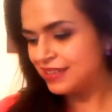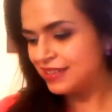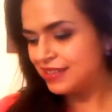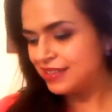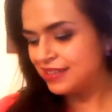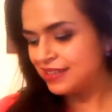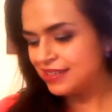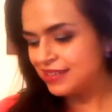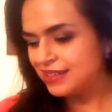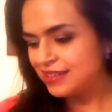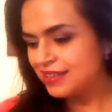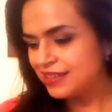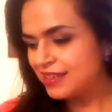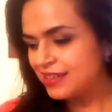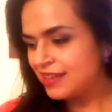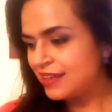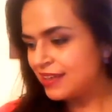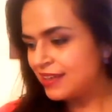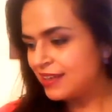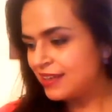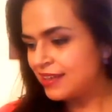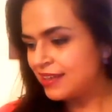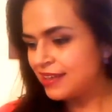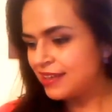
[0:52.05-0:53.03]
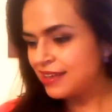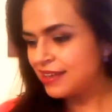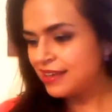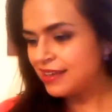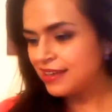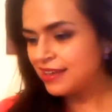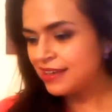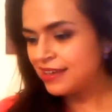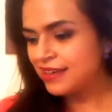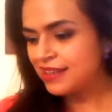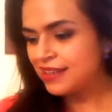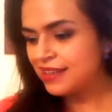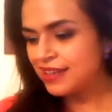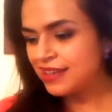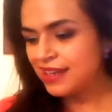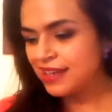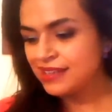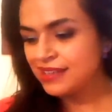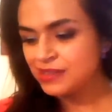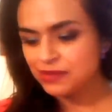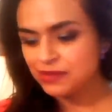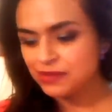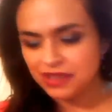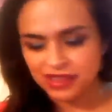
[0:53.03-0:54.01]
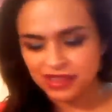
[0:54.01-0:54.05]
Uh,
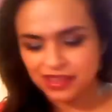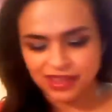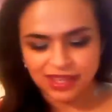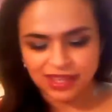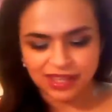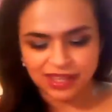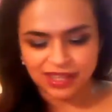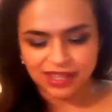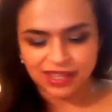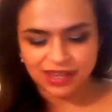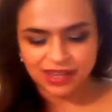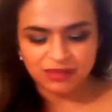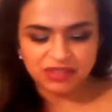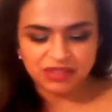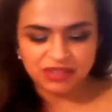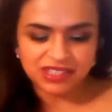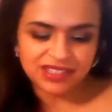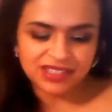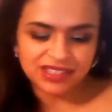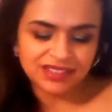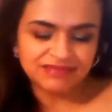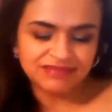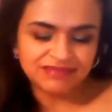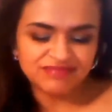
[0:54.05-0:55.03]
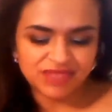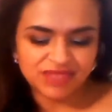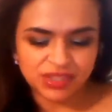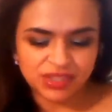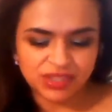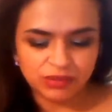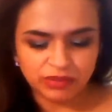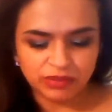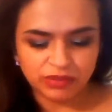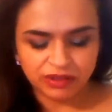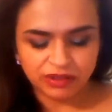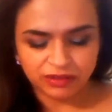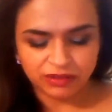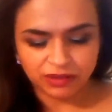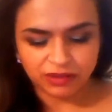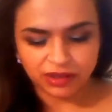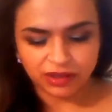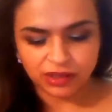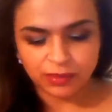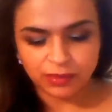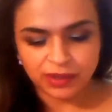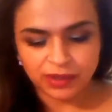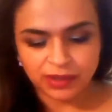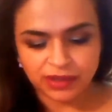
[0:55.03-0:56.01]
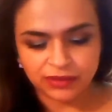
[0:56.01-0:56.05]
next one that I wasn't super
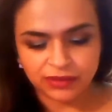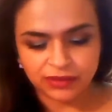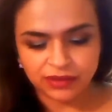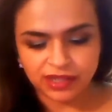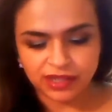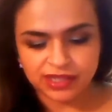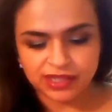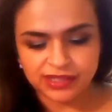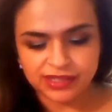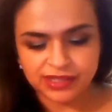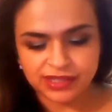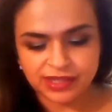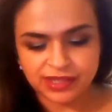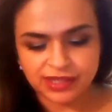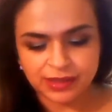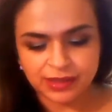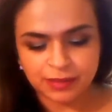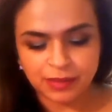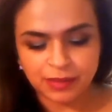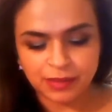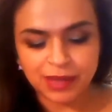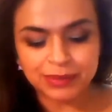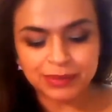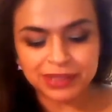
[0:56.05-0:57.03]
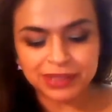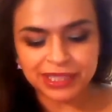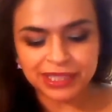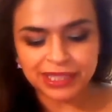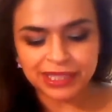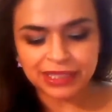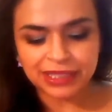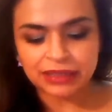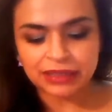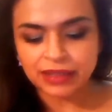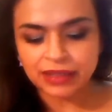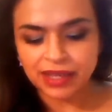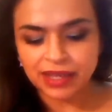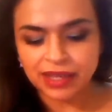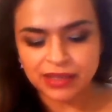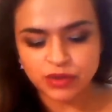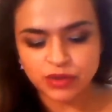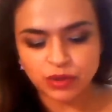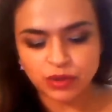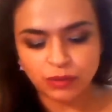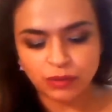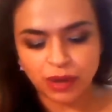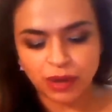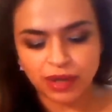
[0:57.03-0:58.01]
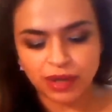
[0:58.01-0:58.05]
thrilled about is the Maybelline Age
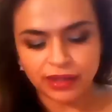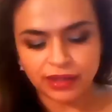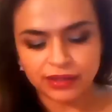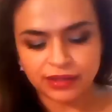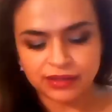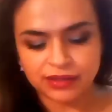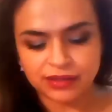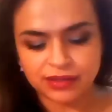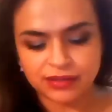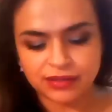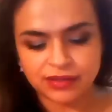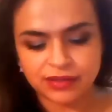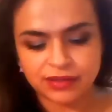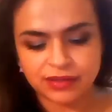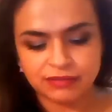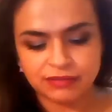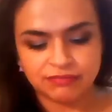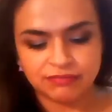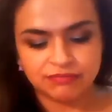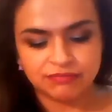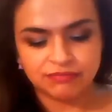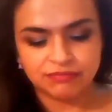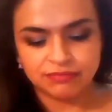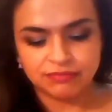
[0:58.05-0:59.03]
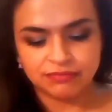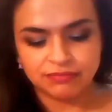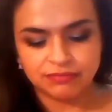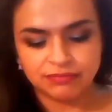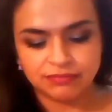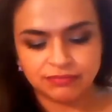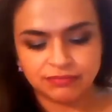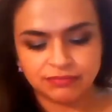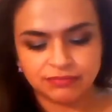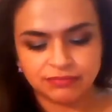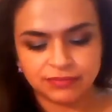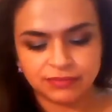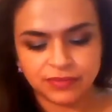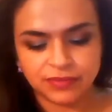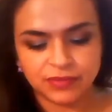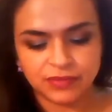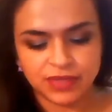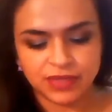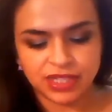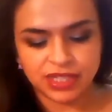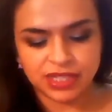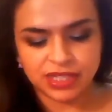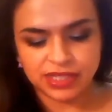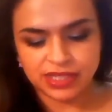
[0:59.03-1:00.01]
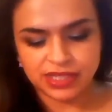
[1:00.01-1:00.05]
Rewind
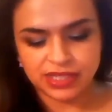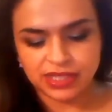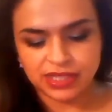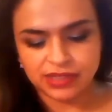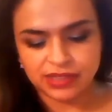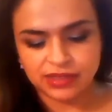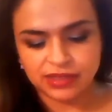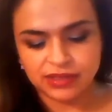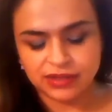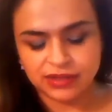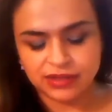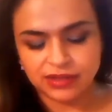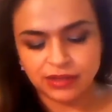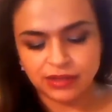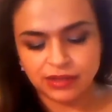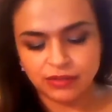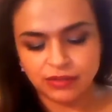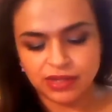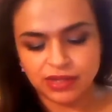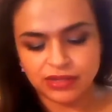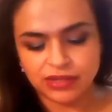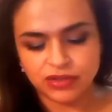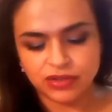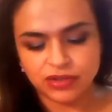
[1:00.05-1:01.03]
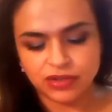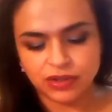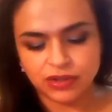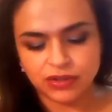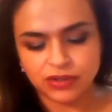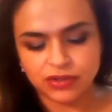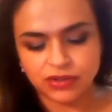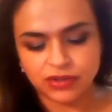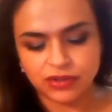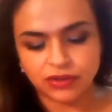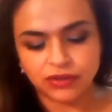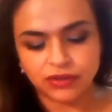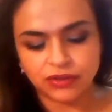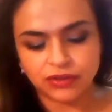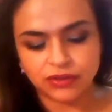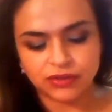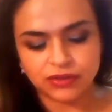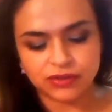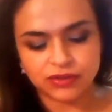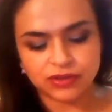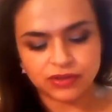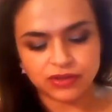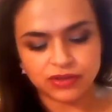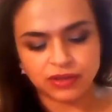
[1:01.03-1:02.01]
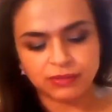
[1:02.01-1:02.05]
what is this? Eraser Dark
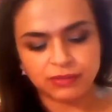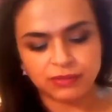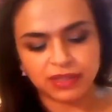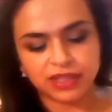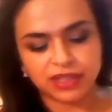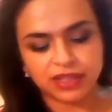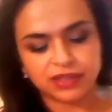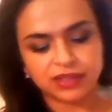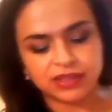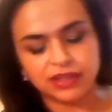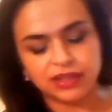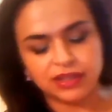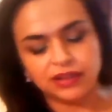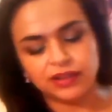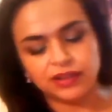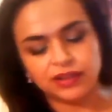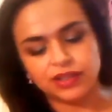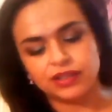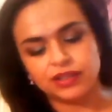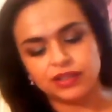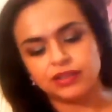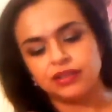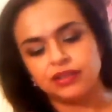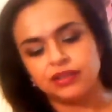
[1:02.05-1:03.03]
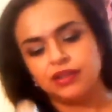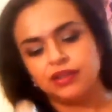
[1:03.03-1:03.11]
Circles Treatment Concealer.